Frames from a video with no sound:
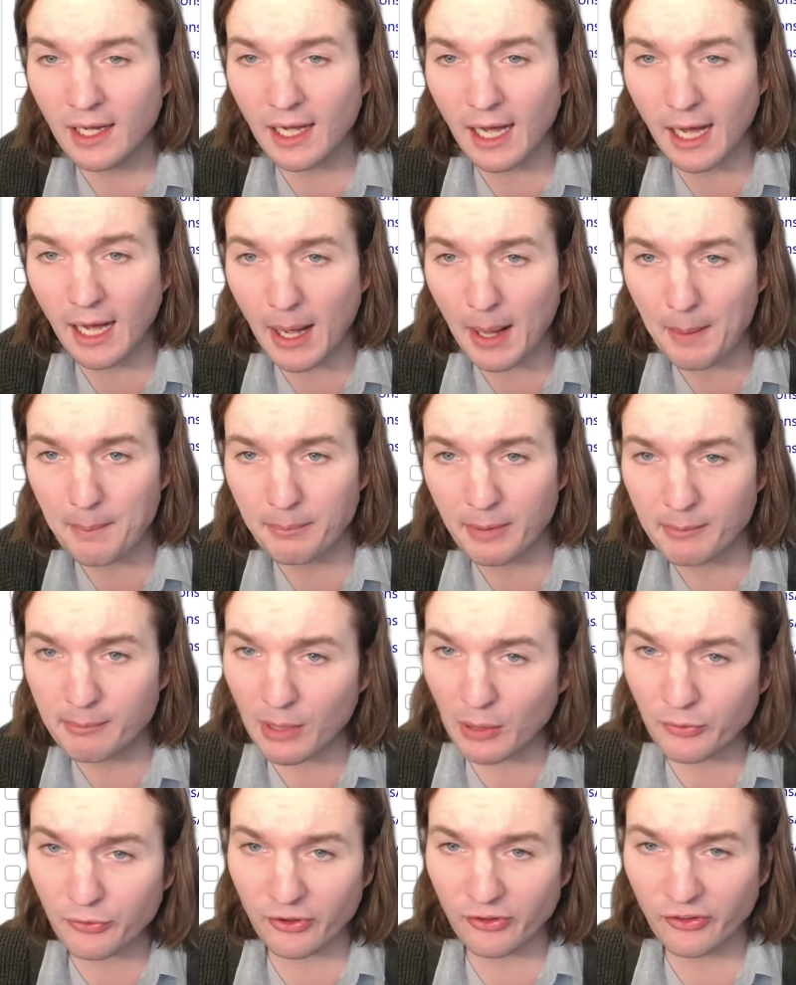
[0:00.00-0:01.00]
But
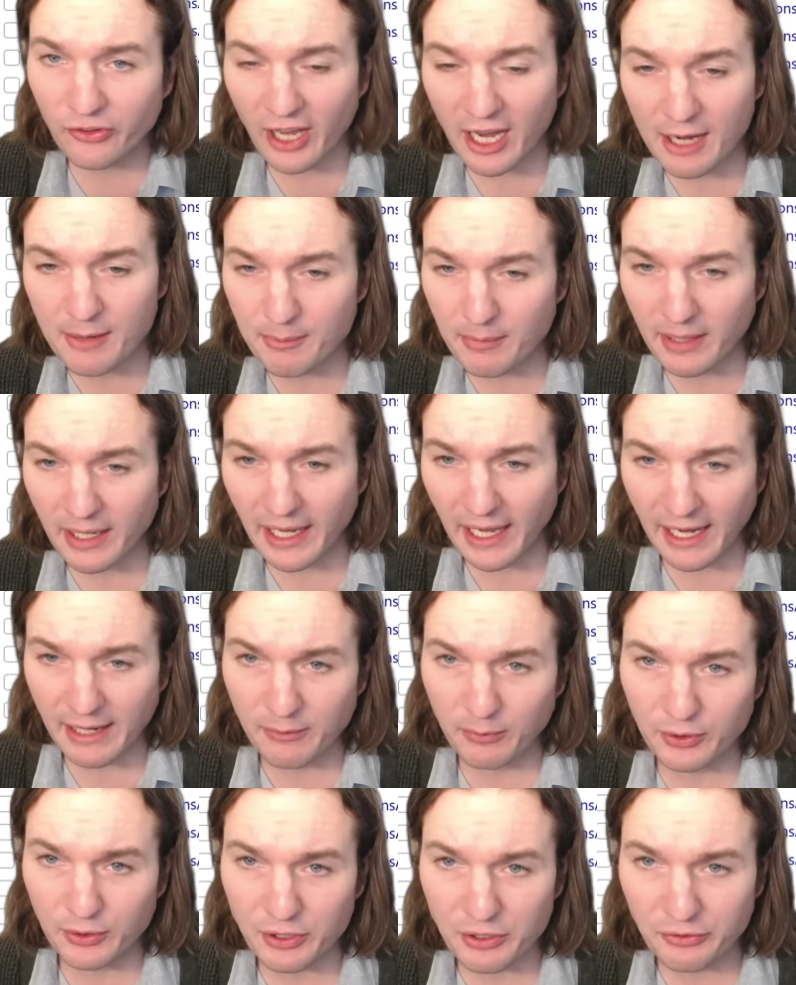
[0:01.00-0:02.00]
most of the time I
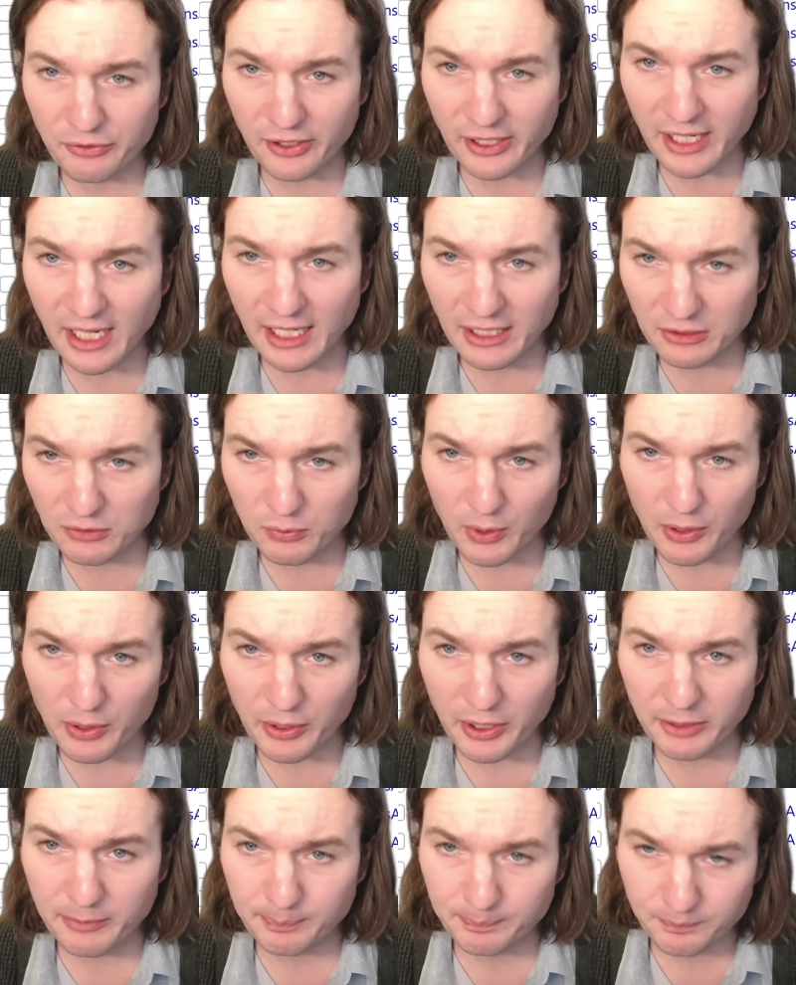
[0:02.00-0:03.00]
will use it
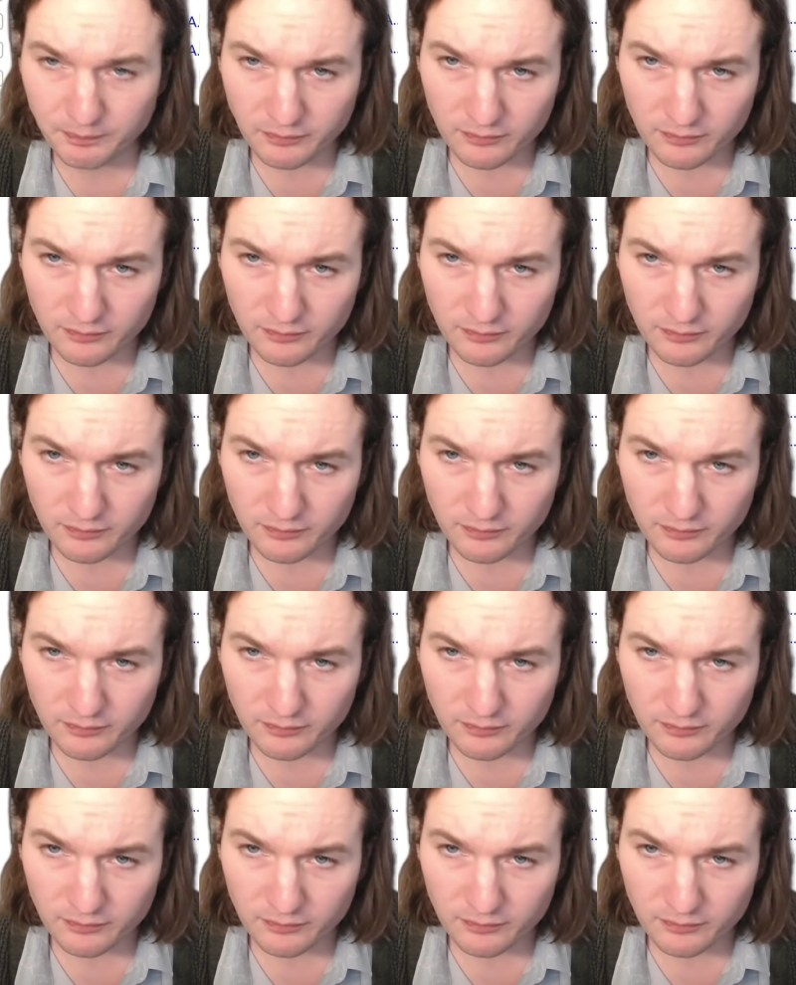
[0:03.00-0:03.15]
unquoted.